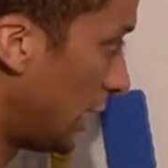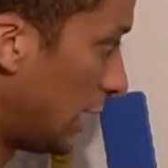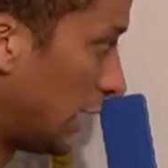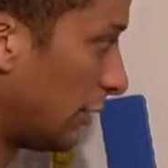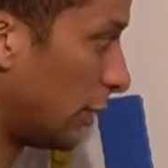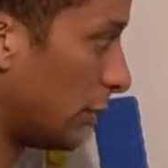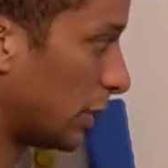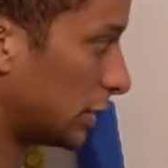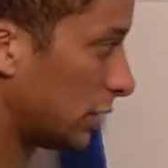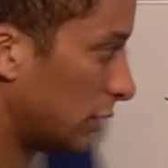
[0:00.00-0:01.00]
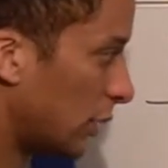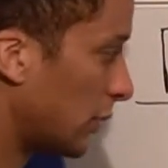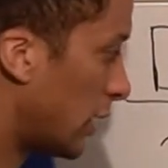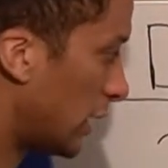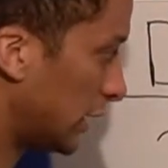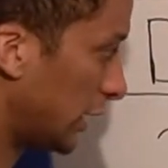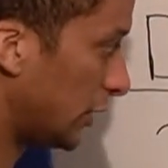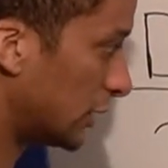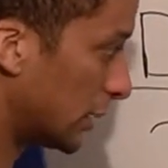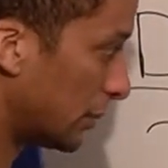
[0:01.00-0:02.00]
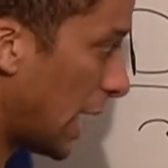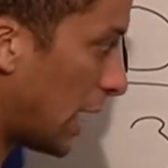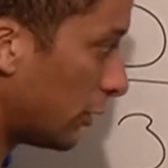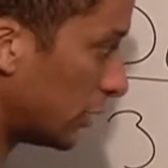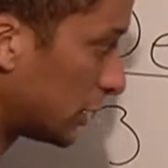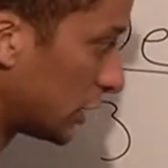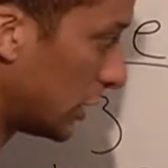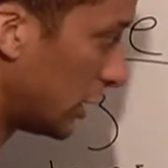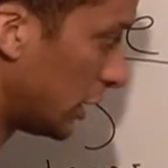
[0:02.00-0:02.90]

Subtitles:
And if we were to write it using powers,